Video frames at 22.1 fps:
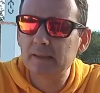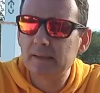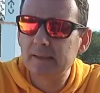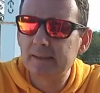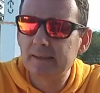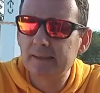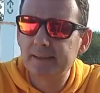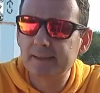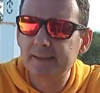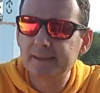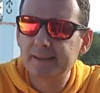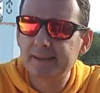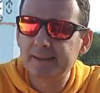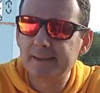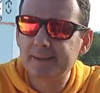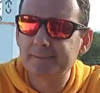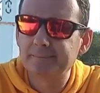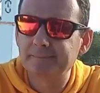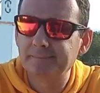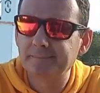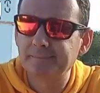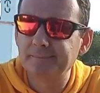
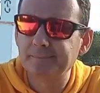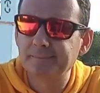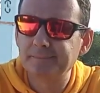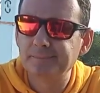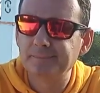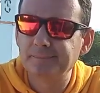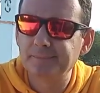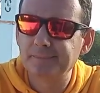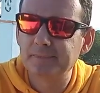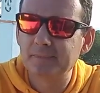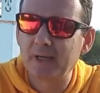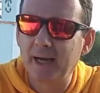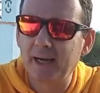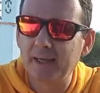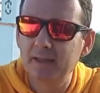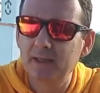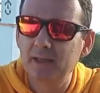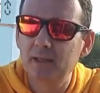Um, I